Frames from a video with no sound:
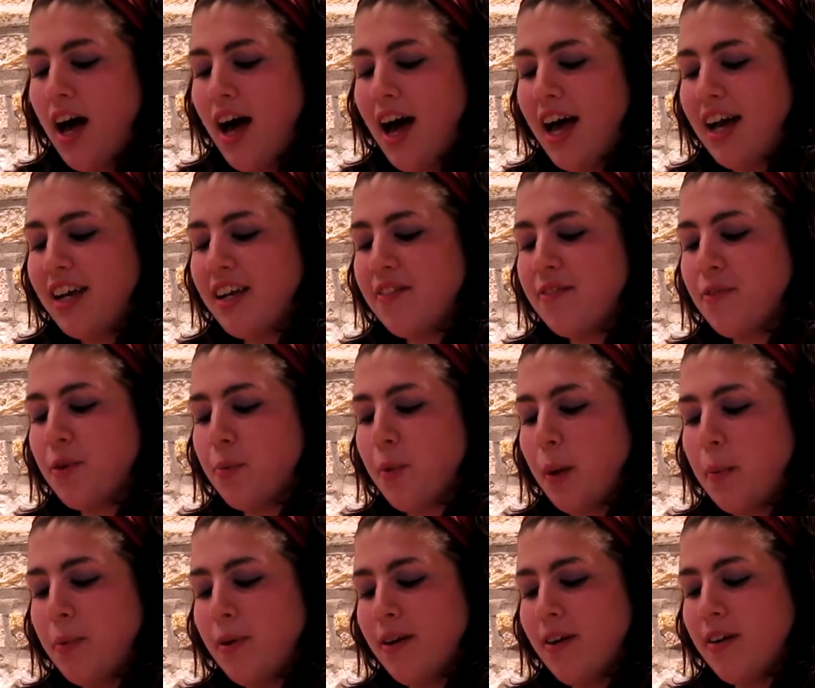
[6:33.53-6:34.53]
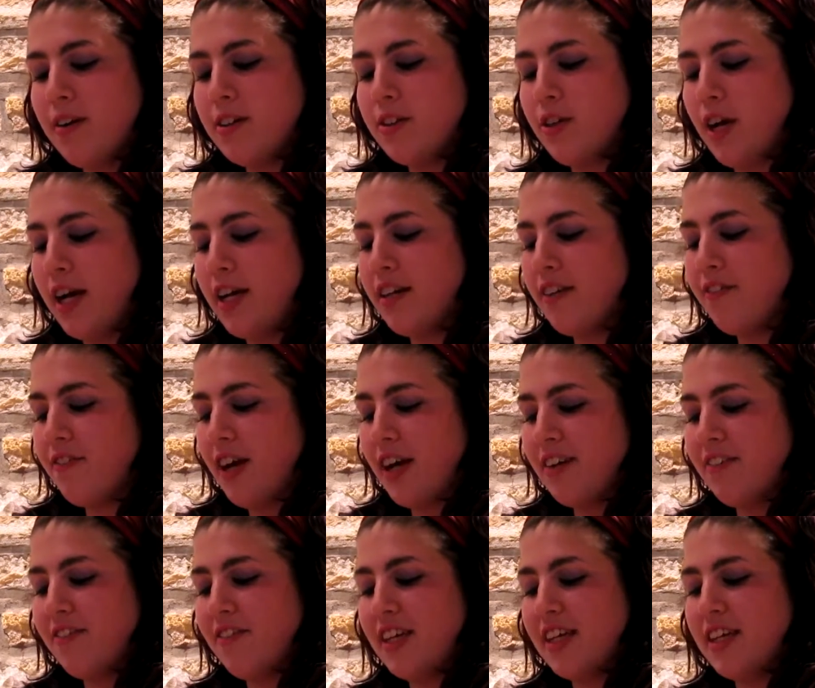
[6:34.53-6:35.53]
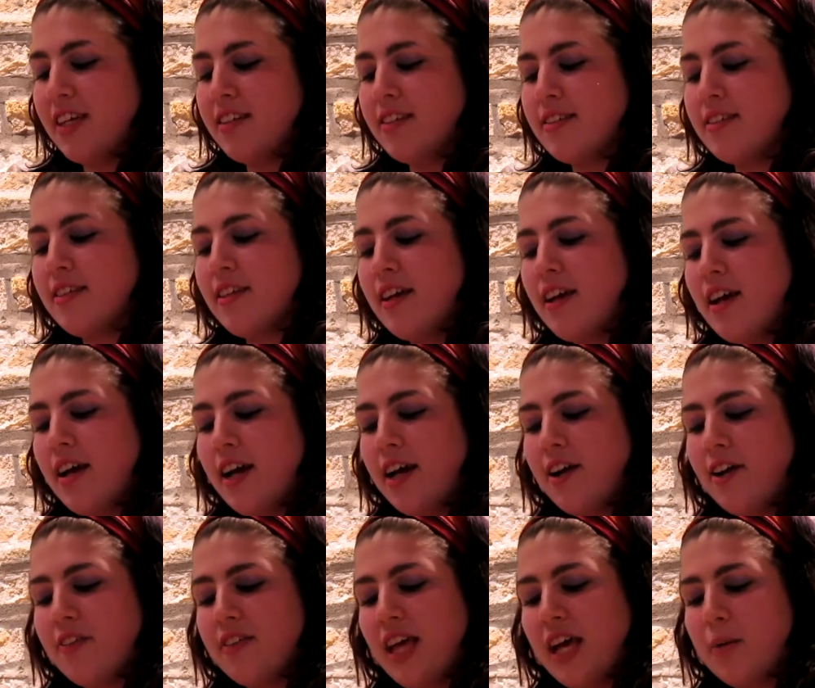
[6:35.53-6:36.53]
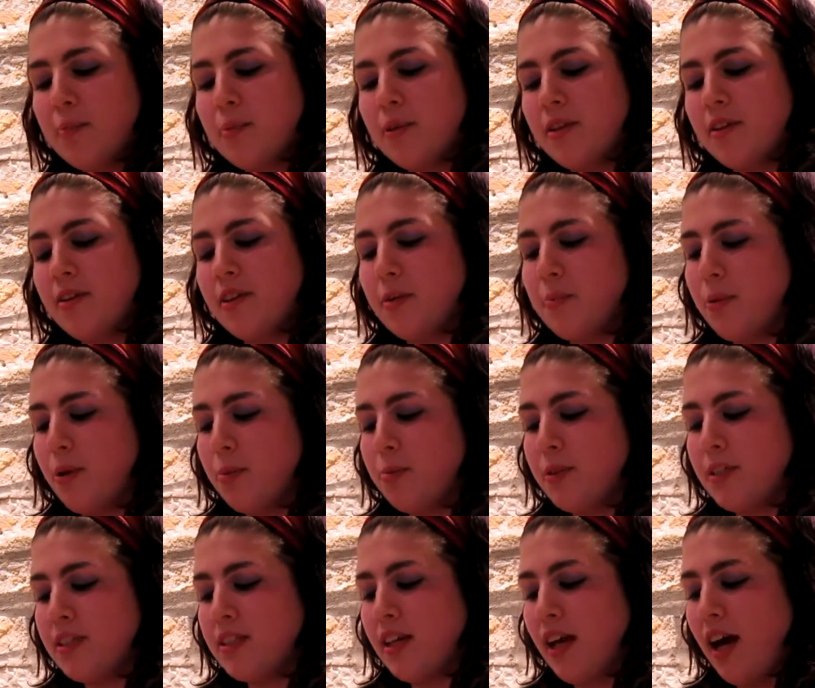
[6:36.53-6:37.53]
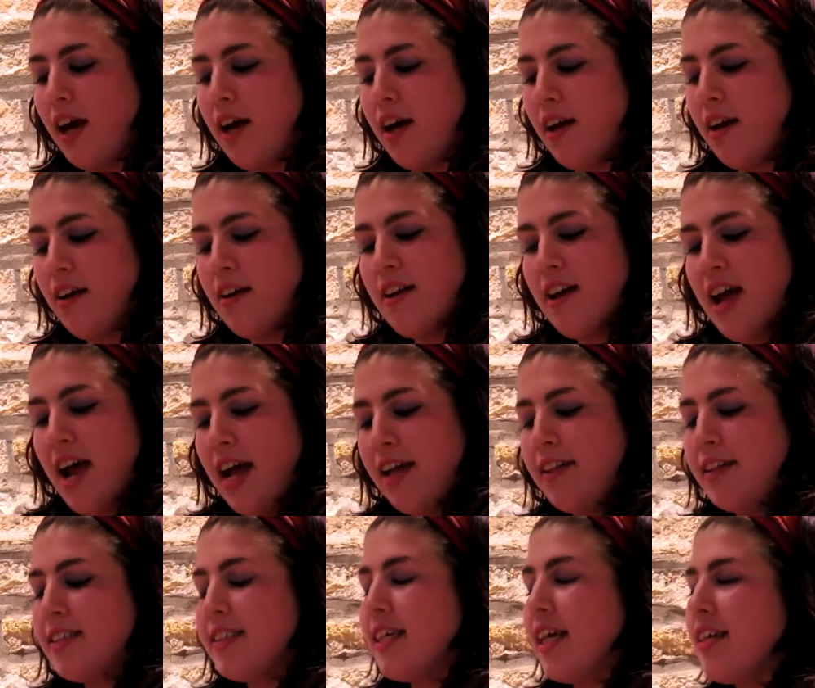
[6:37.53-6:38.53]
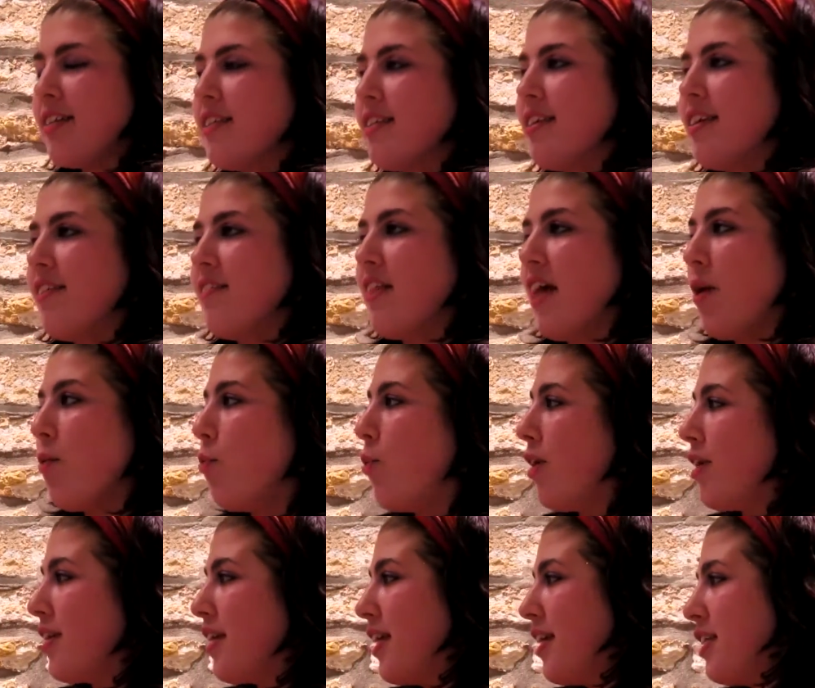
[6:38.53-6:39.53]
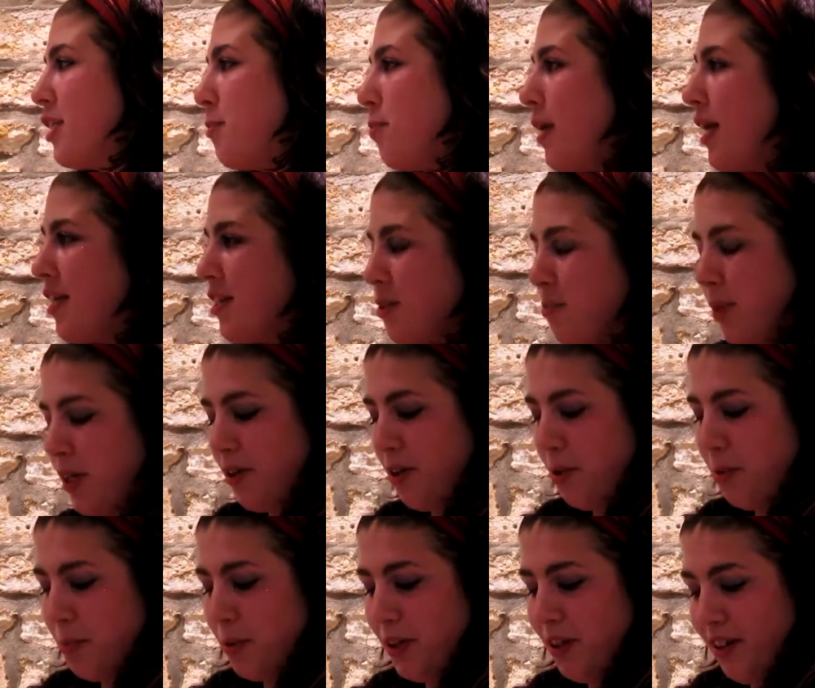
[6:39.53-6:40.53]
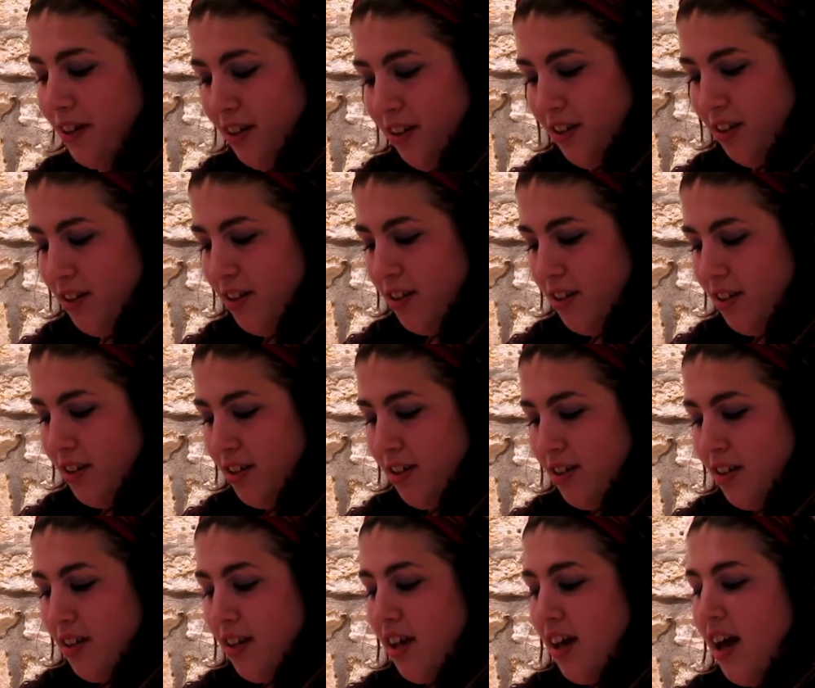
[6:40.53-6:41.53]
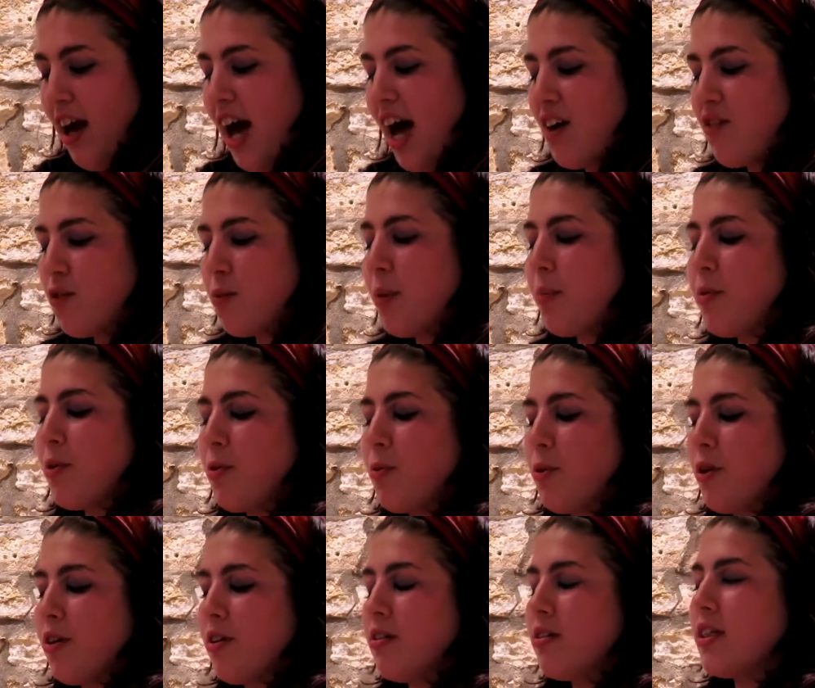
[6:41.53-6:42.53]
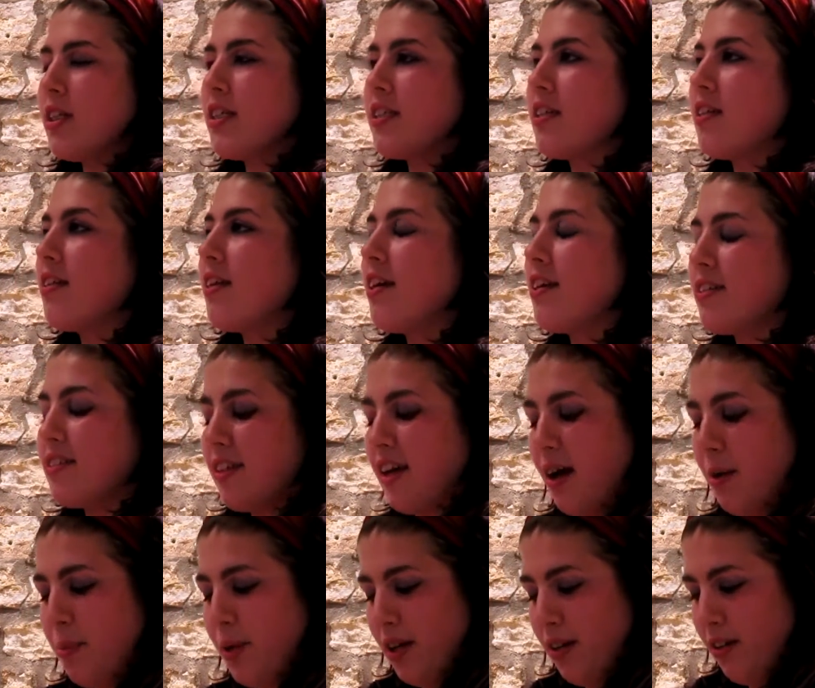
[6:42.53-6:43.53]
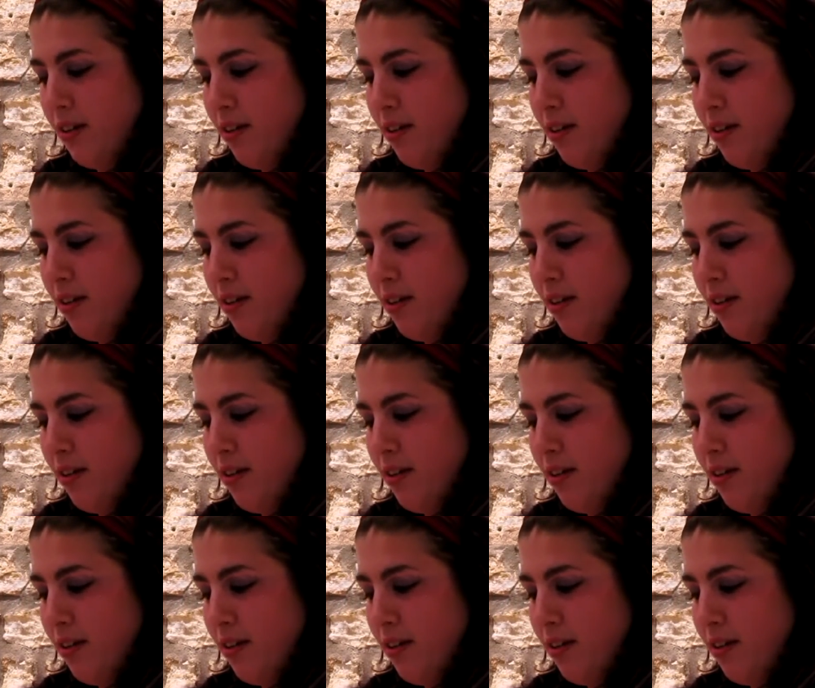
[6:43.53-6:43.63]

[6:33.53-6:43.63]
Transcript: I can remember trying to find Venus in our light-polluted purple sky and the sanctity of that one-kiss page in my notebook. I remember the world as kaleidoscopic.